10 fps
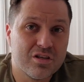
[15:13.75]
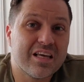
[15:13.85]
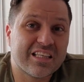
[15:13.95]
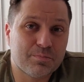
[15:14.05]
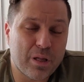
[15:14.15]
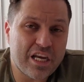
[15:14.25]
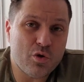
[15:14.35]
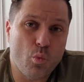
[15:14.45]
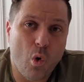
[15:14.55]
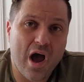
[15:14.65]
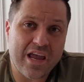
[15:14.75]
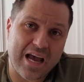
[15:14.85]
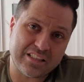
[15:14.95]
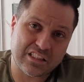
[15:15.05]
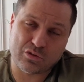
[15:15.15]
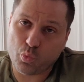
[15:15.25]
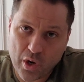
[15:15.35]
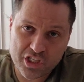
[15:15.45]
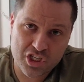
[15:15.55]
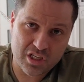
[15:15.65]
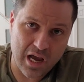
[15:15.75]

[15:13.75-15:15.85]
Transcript: explaining why I switched,